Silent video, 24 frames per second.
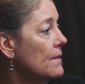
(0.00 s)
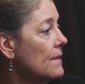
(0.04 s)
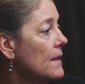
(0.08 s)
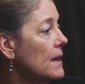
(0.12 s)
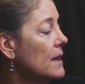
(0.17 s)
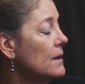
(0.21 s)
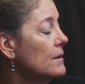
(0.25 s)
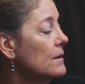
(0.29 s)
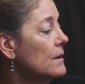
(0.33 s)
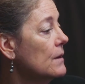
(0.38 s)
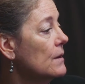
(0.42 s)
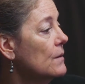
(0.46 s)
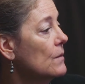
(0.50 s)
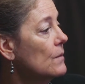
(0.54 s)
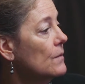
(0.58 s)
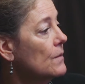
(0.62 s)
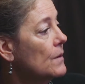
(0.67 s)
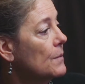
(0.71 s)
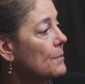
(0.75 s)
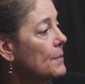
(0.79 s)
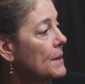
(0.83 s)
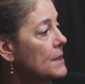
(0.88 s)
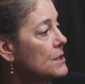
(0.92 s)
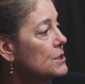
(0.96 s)
then
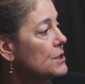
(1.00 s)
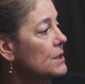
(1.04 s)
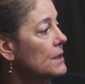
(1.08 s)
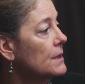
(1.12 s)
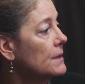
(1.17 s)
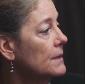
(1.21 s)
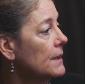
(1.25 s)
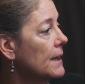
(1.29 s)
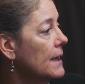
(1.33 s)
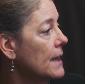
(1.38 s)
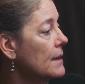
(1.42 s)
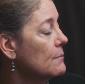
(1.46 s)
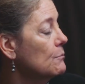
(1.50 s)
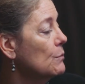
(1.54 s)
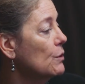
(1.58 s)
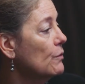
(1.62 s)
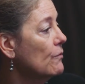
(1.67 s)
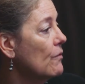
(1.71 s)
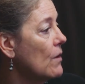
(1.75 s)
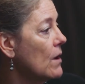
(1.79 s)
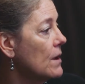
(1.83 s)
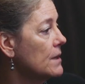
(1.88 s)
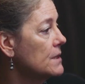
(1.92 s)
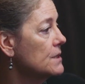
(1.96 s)
the patient can
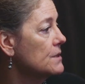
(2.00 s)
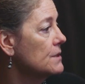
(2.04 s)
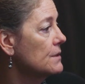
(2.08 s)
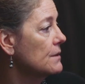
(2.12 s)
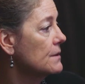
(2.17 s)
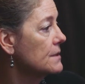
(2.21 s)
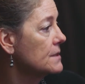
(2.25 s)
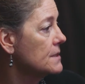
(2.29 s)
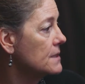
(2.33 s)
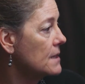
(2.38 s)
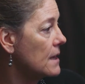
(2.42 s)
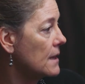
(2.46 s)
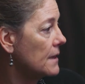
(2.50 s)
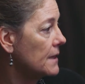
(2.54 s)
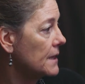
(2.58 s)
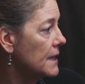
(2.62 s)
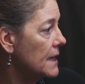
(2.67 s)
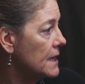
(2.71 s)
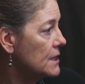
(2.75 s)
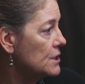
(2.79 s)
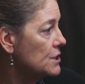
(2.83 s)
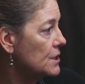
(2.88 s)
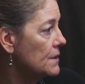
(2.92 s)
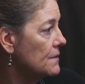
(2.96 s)
move on to
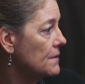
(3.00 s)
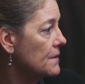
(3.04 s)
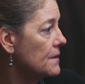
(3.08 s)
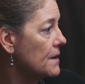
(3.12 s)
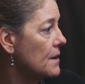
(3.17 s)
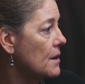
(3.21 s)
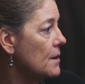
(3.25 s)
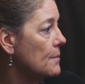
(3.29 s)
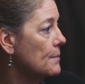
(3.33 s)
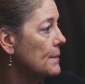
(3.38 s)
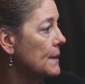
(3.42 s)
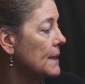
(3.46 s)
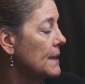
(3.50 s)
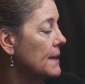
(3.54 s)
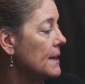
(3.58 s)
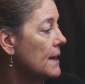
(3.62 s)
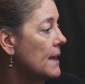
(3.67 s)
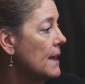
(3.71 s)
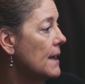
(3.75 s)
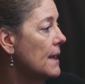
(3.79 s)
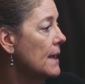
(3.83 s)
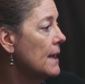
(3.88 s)
consolidation therapy.